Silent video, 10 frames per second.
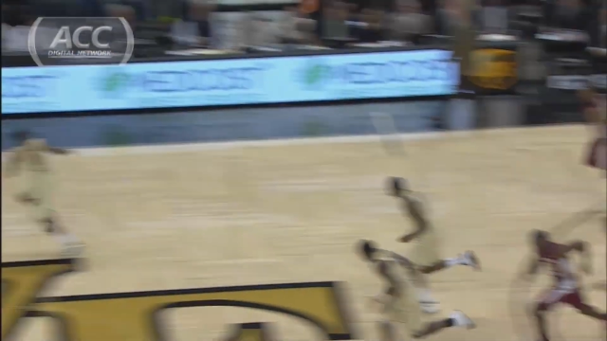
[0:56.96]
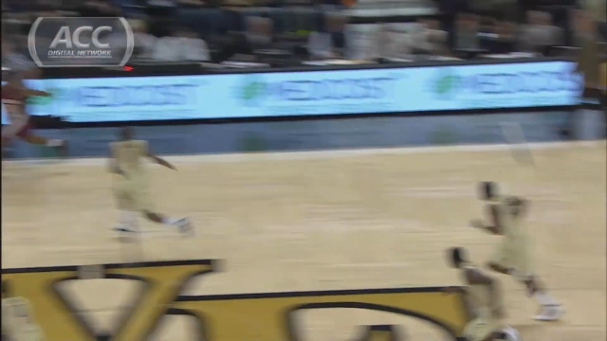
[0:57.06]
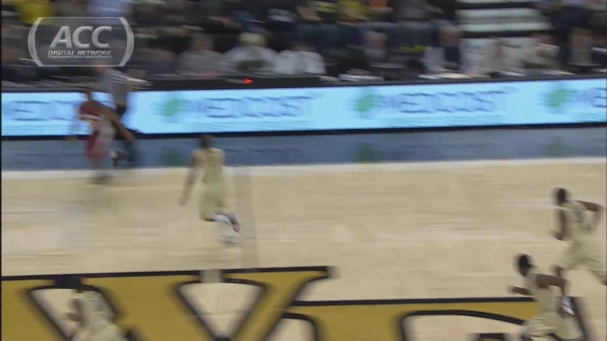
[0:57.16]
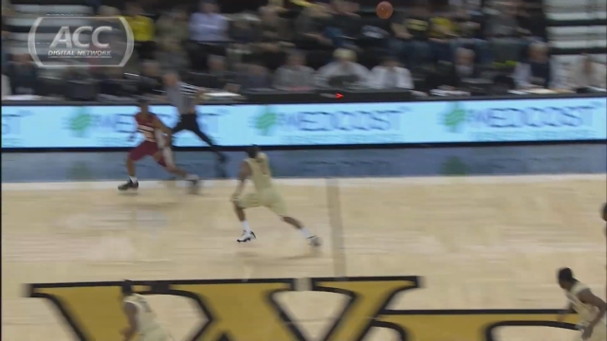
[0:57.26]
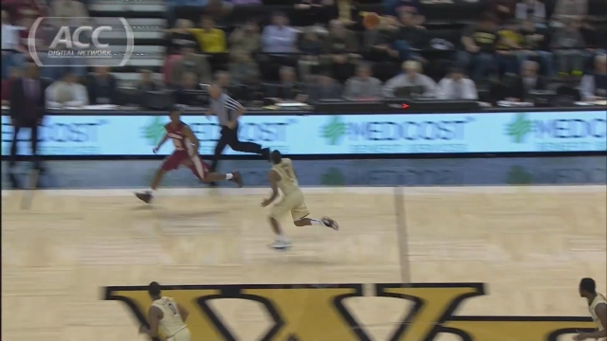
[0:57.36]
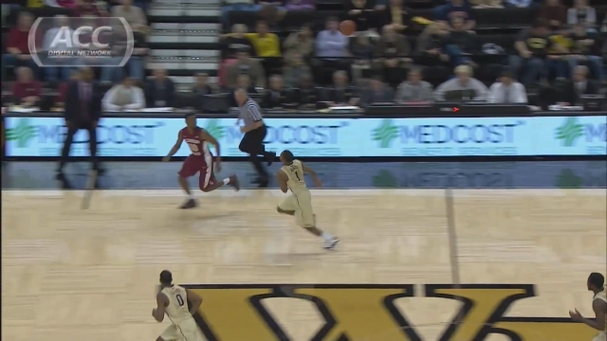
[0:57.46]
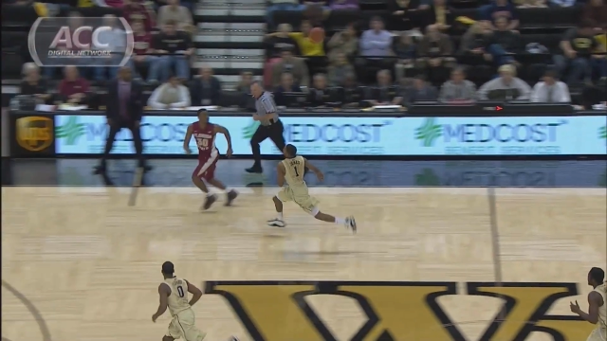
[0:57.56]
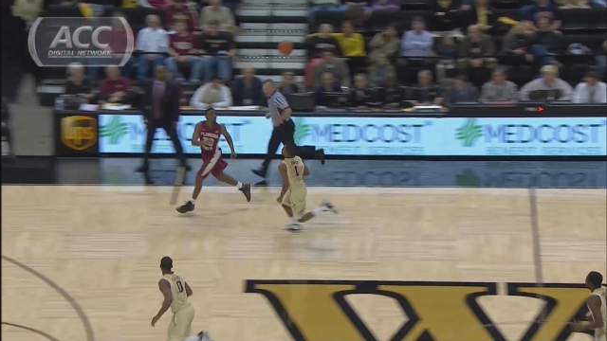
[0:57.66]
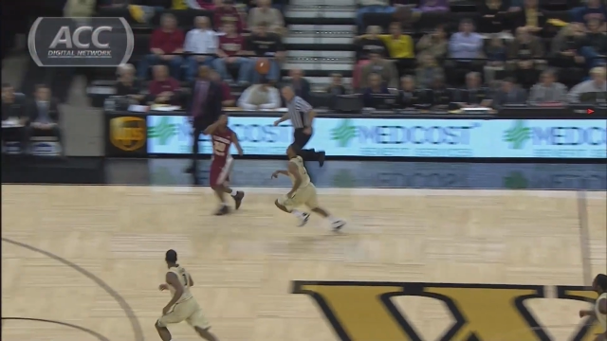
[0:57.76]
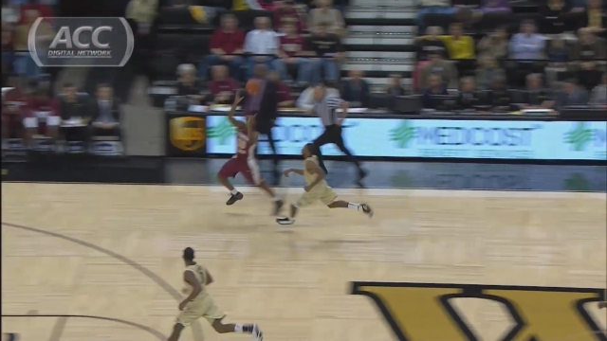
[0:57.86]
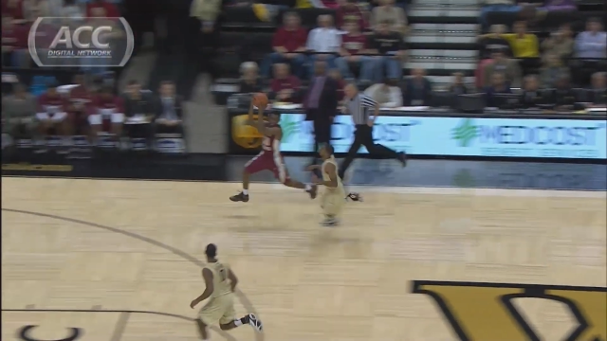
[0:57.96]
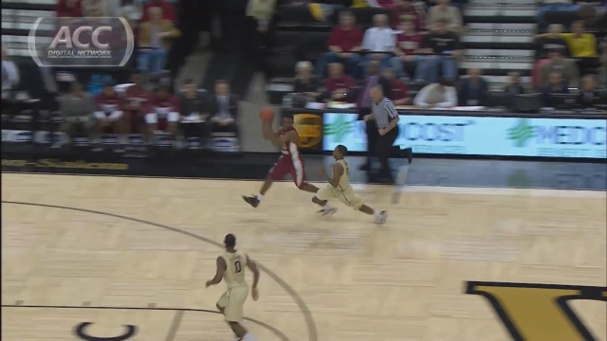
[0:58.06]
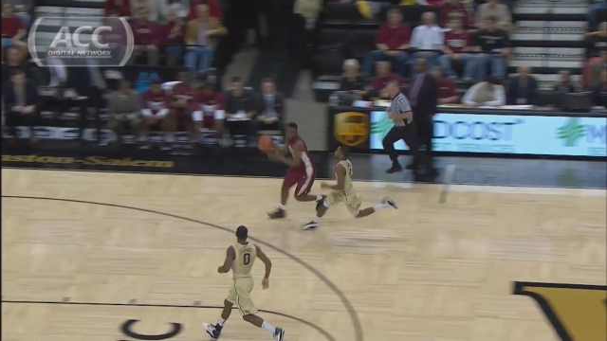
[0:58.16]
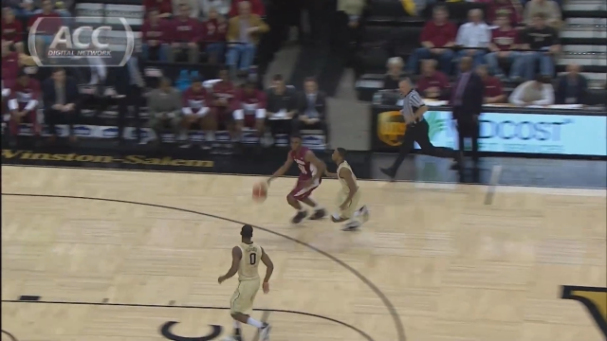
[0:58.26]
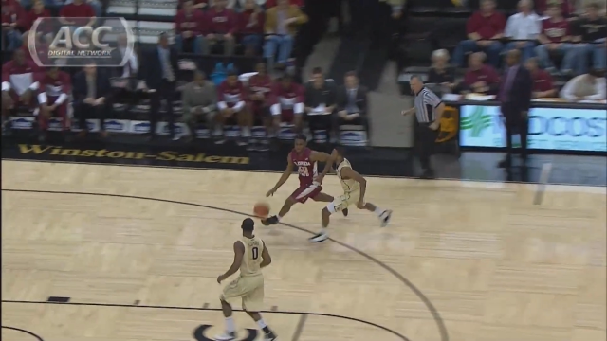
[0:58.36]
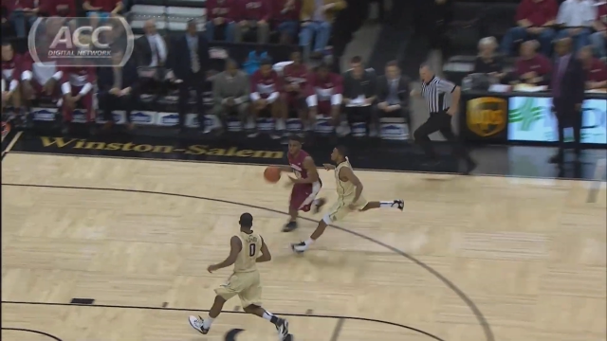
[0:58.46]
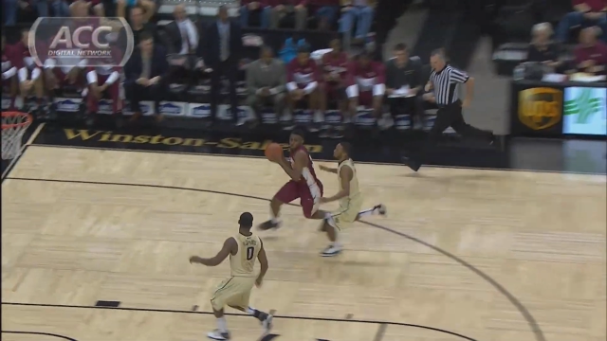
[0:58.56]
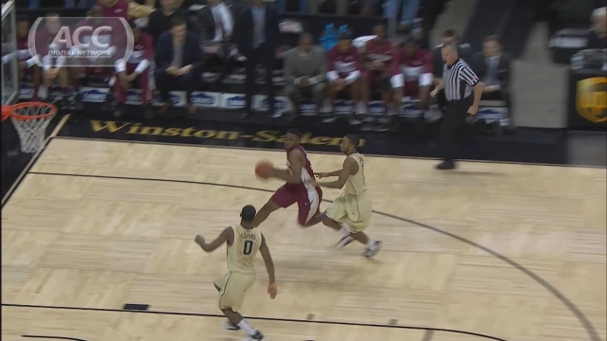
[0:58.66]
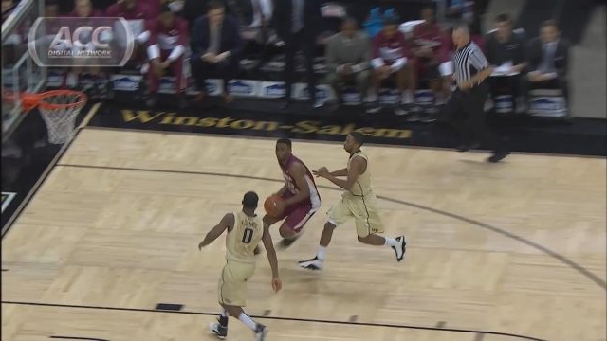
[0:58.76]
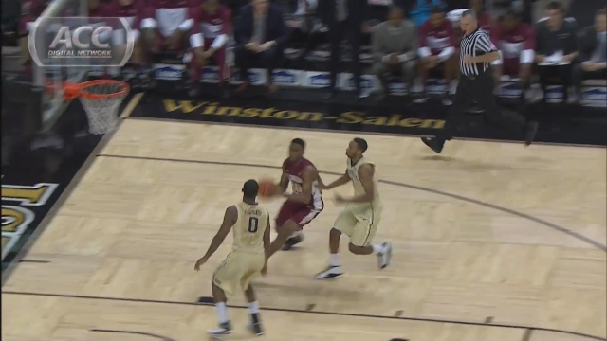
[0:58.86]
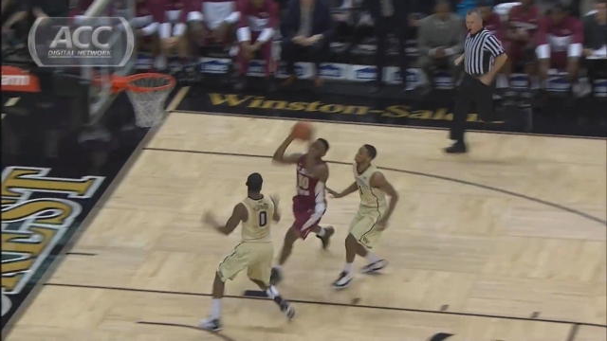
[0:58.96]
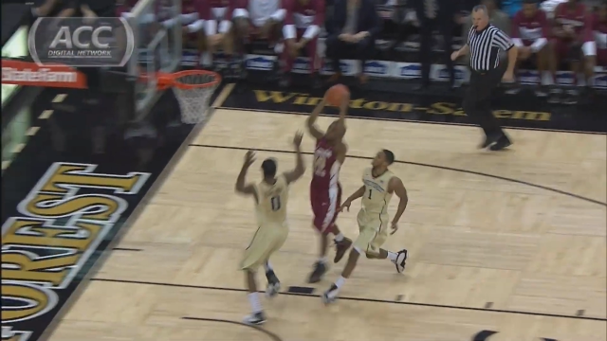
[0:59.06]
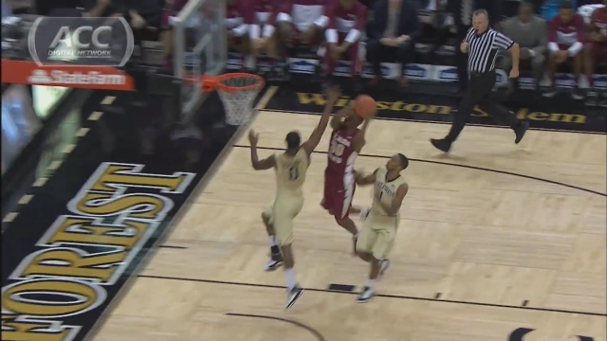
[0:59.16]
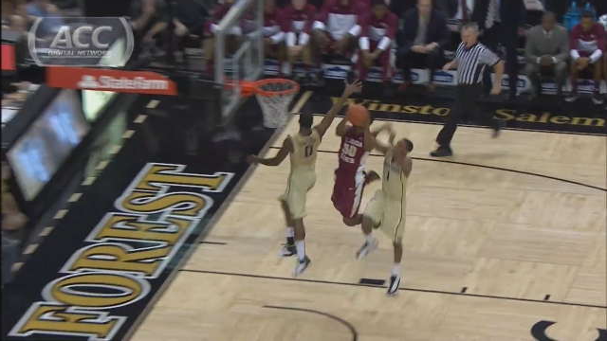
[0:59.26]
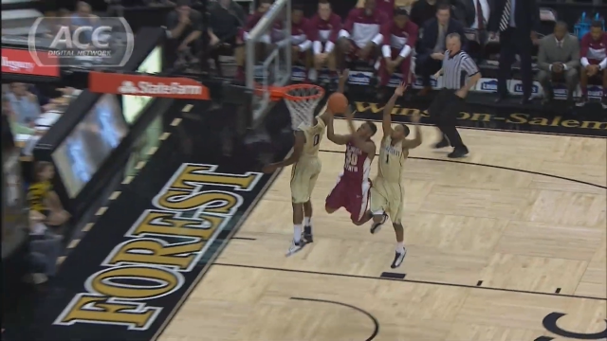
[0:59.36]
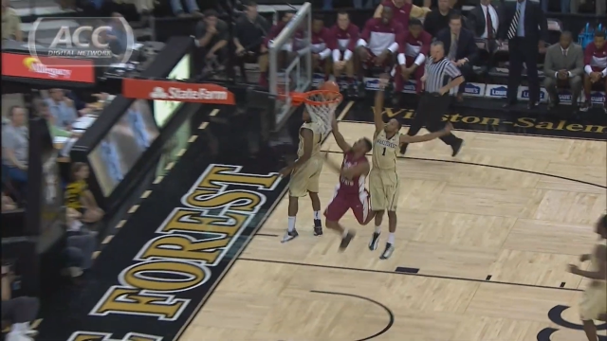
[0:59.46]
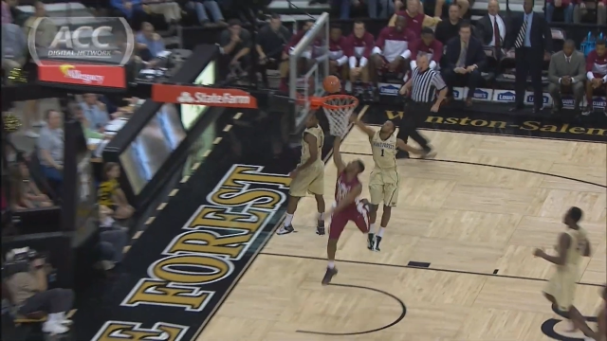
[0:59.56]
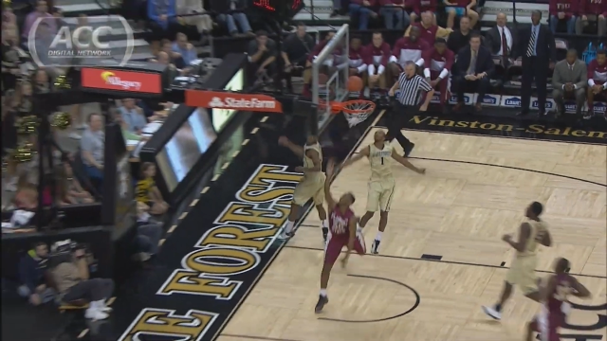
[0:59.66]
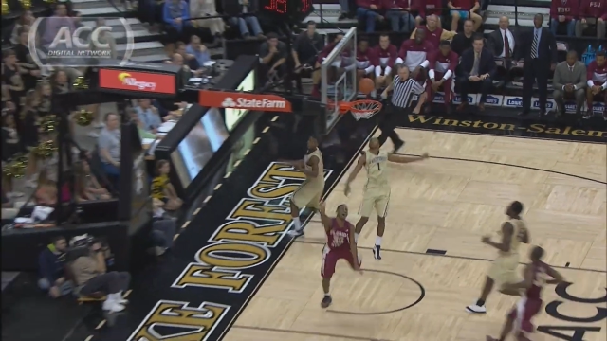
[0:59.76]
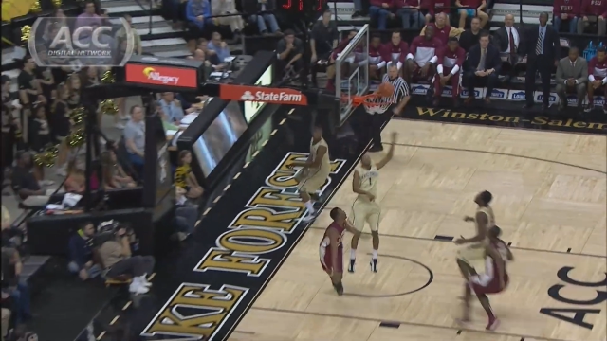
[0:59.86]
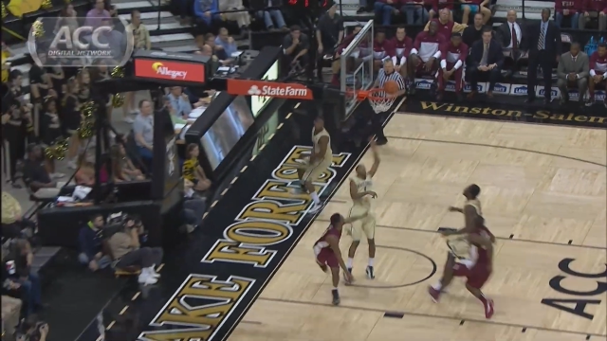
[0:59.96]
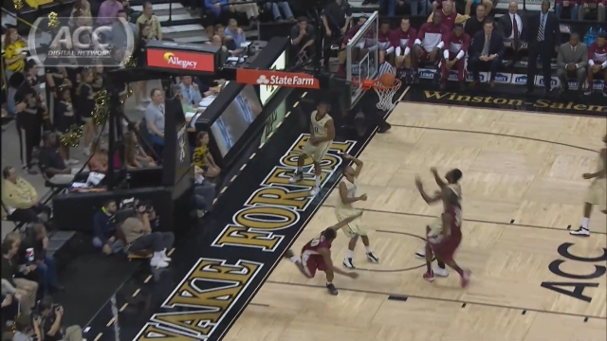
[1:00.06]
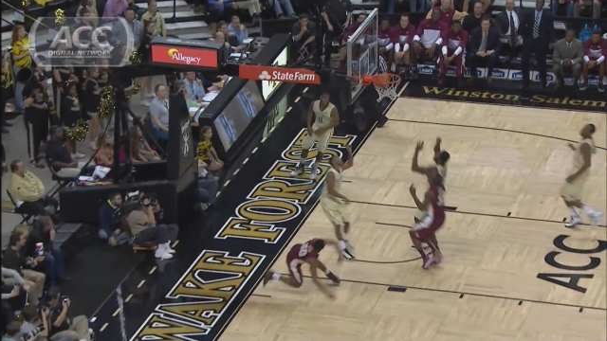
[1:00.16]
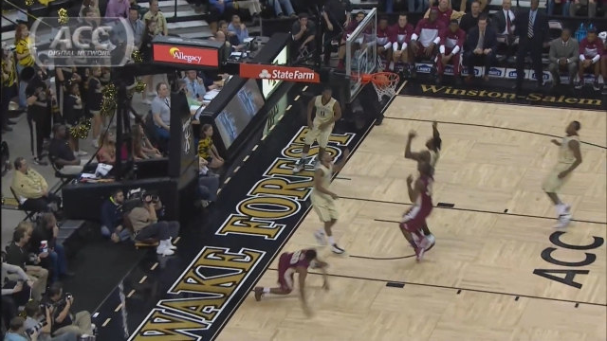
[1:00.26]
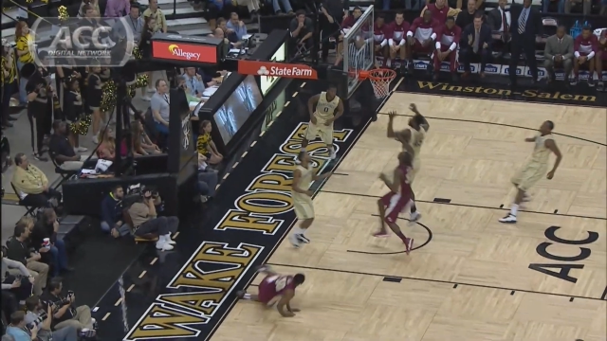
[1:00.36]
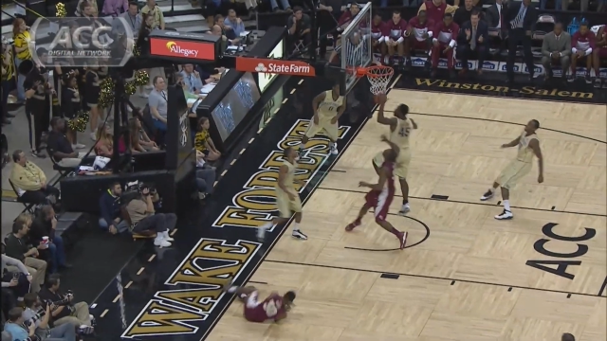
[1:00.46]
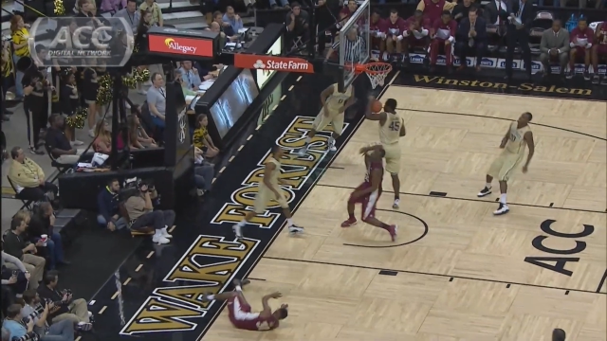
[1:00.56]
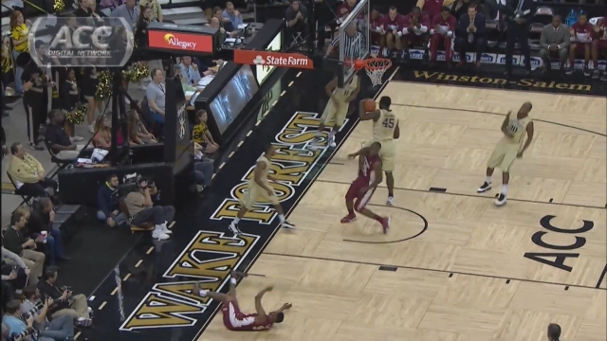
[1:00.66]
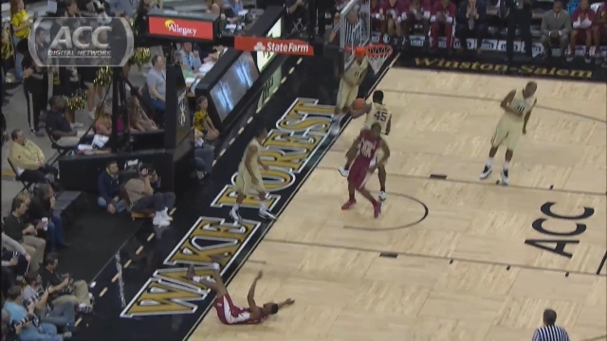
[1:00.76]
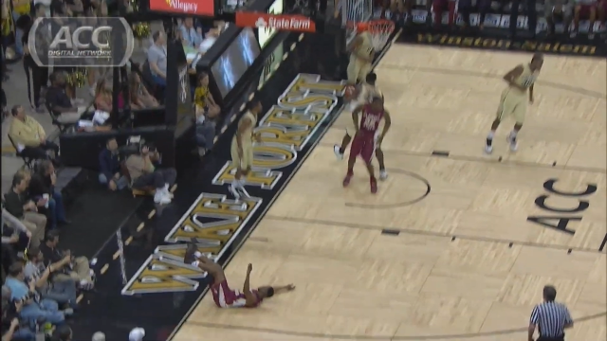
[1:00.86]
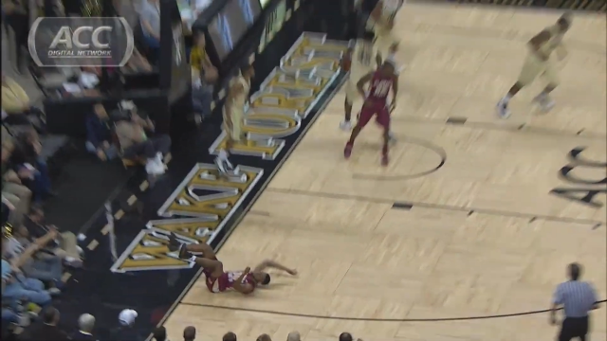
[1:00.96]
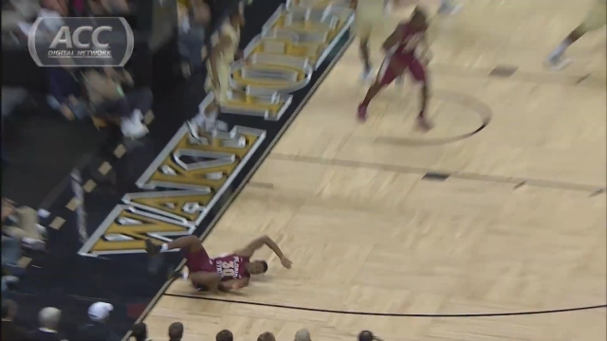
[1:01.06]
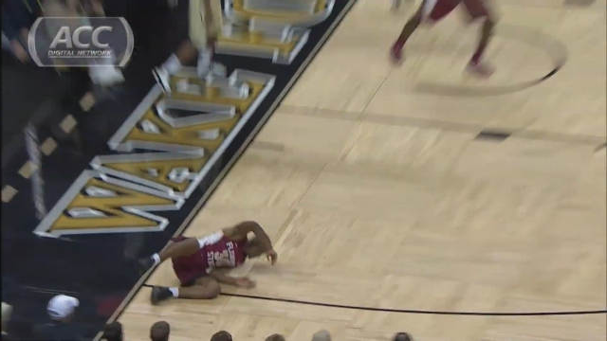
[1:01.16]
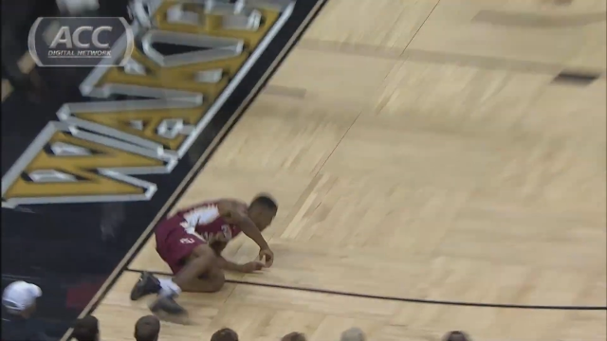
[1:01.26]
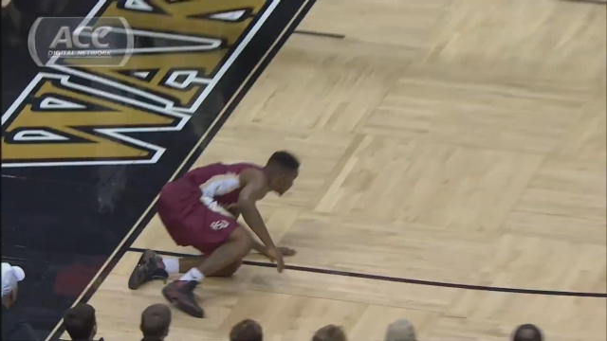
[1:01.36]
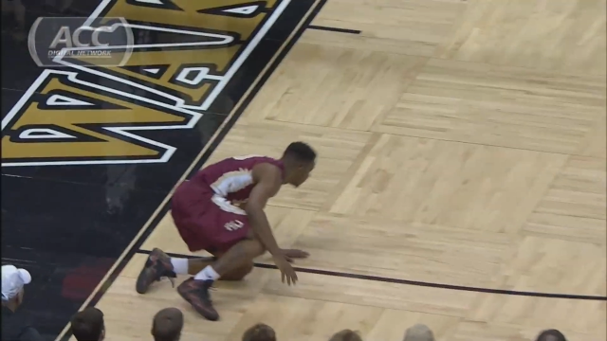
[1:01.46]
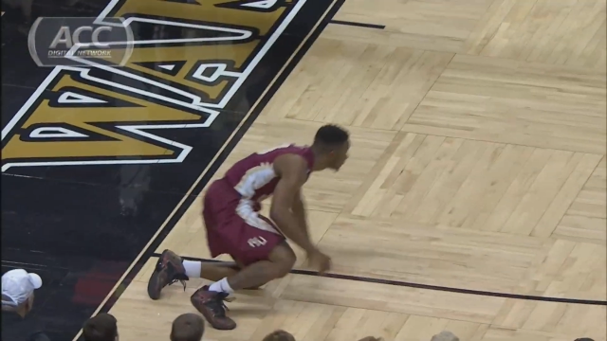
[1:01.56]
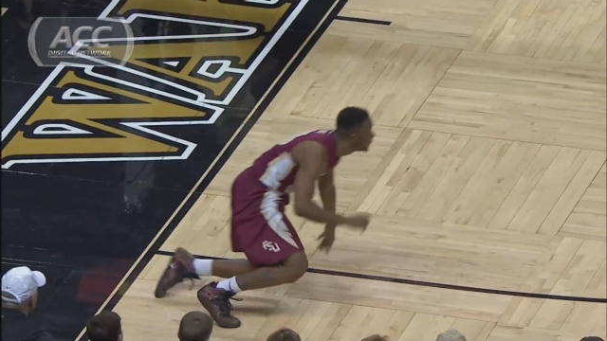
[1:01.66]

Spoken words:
No face is visible, so there are no lips to read.